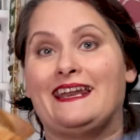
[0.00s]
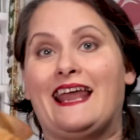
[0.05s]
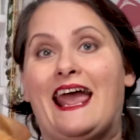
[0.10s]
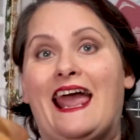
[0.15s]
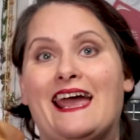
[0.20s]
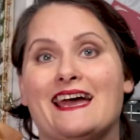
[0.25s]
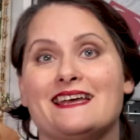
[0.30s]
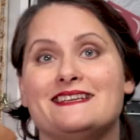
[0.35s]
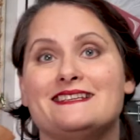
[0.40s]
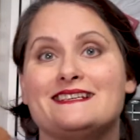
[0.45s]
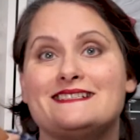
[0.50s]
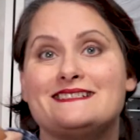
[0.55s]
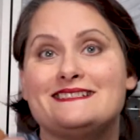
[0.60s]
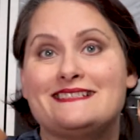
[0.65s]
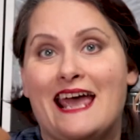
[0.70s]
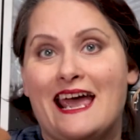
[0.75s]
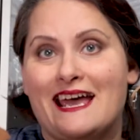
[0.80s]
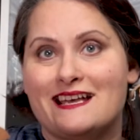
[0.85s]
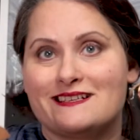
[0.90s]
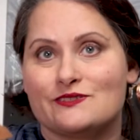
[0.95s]
and add
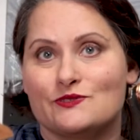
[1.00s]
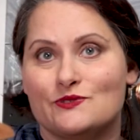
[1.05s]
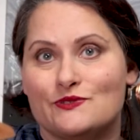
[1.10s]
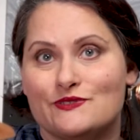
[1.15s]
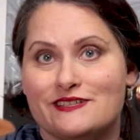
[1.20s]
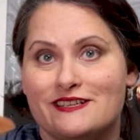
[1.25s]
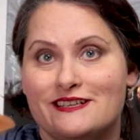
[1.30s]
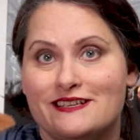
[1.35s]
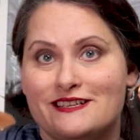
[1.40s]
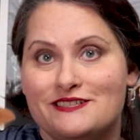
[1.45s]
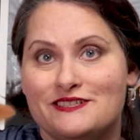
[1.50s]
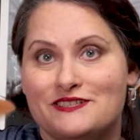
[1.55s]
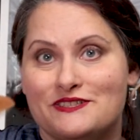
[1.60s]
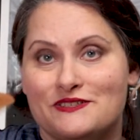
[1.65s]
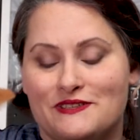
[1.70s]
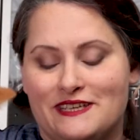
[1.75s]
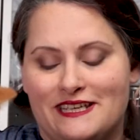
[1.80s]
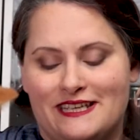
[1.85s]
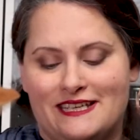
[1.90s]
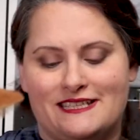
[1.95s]
tassels
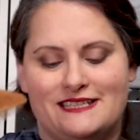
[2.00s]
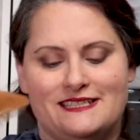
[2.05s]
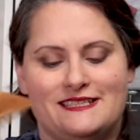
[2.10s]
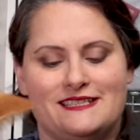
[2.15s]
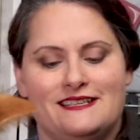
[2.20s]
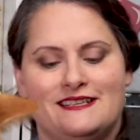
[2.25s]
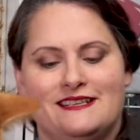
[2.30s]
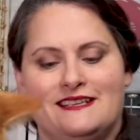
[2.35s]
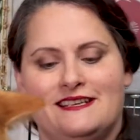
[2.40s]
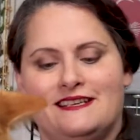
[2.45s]
to the end.